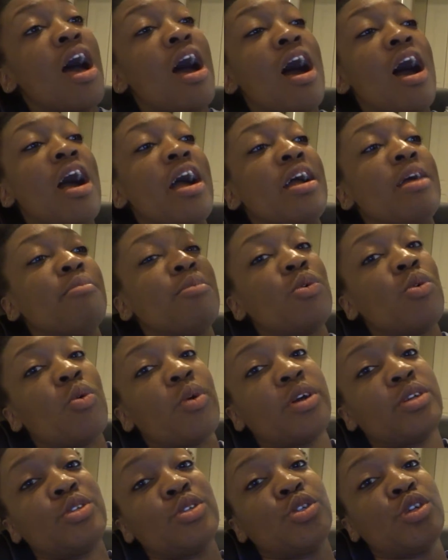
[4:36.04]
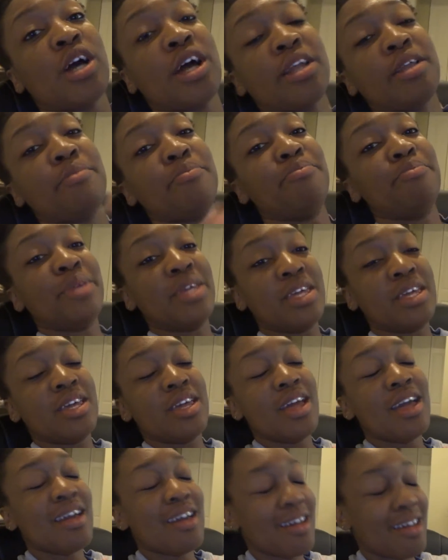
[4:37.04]
I am going to try to
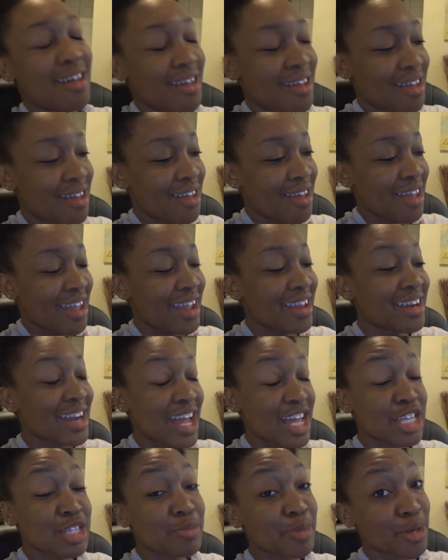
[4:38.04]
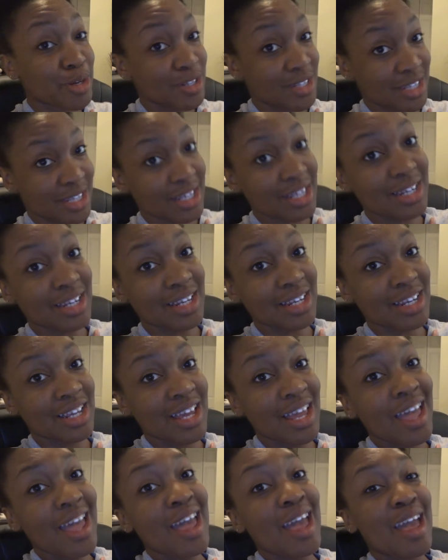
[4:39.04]
be a nice person
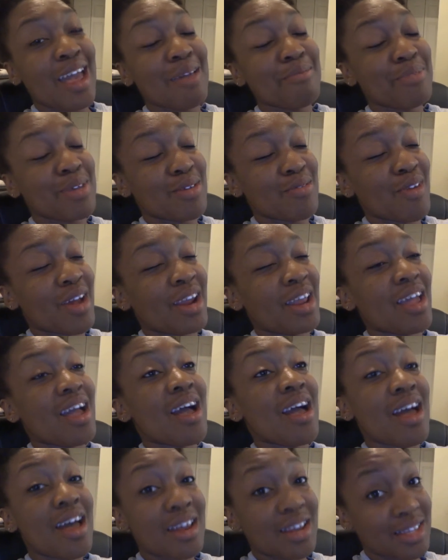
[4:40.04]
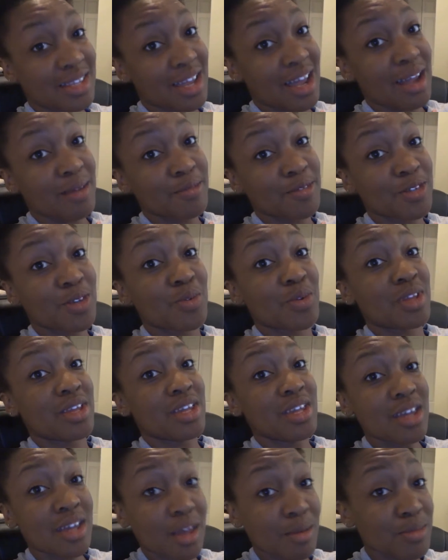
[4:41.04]
and be ready ahead of time. So when
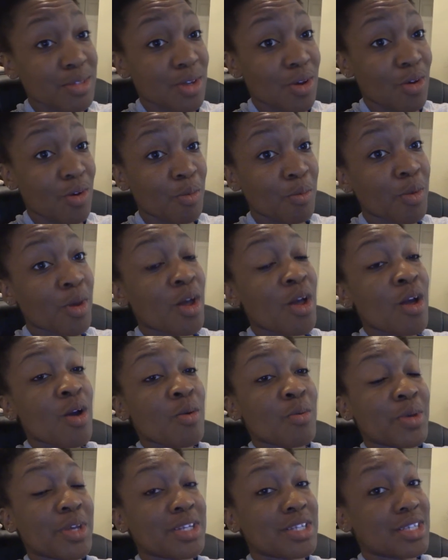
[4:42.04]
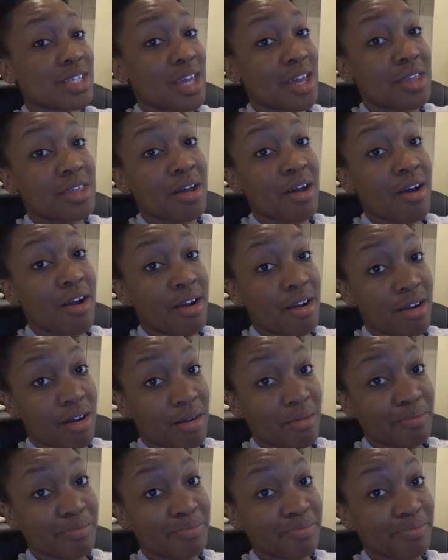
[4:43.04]
he comes home, we can just get in the car and go.